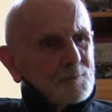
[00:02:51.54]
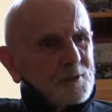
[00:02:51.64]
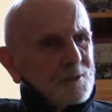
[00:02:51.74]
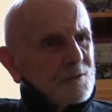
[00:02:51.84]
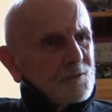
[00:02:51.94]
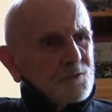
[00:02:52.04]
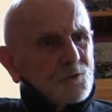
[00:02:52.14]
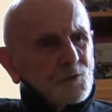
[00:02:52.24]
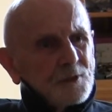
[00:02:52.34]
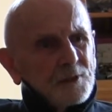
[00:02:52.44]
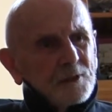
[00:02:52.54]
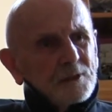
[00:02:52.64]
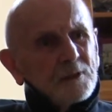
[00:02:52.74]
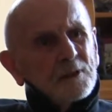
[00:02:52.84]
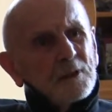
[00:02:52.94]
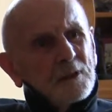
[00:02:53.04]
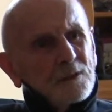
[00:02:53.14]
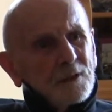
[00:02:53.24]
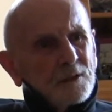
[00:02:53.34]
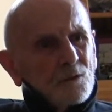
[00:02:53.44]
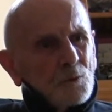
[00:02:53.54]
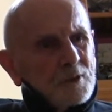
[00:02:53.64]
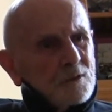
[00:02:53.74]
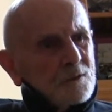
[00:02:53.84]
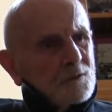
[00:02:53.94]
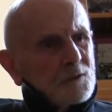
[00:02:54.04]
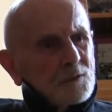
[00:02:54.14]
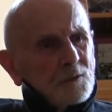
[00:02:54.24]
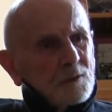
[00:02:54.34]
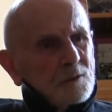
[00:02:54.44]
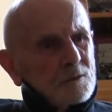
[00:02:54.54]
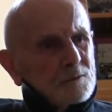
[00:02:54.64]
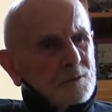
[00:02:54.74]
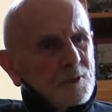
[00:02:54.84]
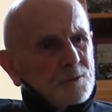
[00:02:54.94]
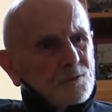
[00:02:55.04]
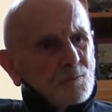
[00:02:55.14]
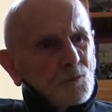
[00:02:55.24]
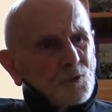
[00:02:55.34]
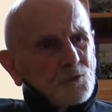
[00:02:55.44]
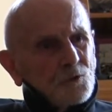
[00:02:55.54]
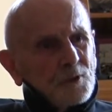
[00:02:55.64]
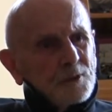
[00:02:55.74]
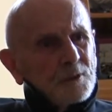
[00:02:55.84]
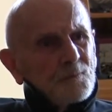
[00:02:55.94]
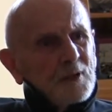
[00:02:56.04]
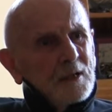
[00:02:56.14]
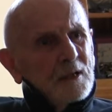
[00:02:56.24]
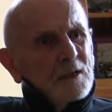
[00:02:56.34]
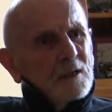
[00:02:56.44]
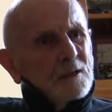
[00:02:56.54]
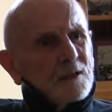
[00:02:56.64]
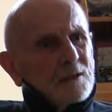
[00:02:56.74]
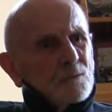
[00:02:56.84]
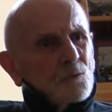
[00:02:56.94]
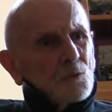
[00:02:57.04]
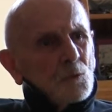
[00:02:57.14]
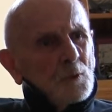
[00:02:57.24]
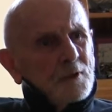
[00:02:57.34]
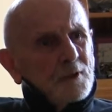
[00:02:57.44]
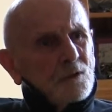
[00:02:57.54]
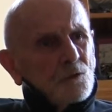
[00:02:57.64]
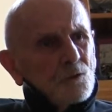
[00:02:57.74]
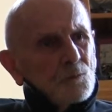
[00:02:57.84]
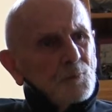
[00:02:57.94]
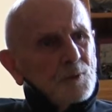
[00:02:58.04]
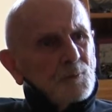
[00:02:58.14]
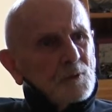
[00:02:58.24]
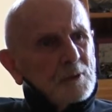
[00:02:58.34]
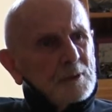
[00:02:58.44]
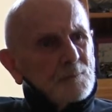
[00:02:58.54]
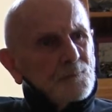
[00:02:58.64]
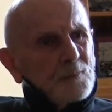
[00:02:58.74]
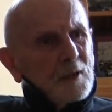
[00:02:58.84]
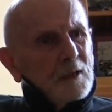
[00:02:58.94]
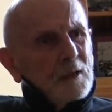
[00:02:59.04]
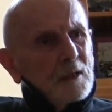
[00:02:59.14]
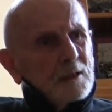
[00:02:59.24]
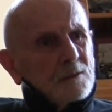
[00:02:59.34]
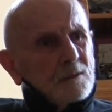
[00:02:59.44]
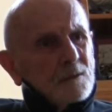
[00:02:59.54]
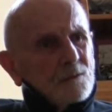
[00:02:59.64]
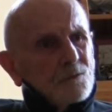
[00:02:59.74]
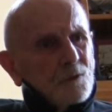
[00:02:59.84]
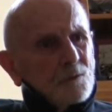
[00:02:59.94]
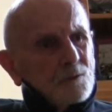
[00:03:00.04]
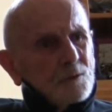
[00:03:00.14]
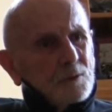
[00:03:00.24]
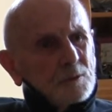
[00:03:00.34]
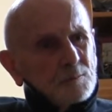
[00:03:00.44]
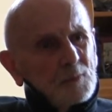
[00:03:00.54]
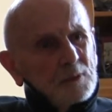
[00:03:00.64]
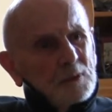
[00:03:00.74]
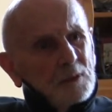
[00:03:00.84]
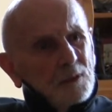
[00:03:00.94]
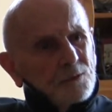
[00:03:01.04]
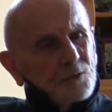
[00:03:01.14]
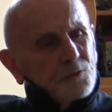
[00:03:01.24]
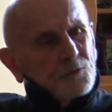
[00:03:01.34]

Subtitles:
couple of years of training, and then New England, they did all kinds of more training. Then the way they crewed people up at a certain time in your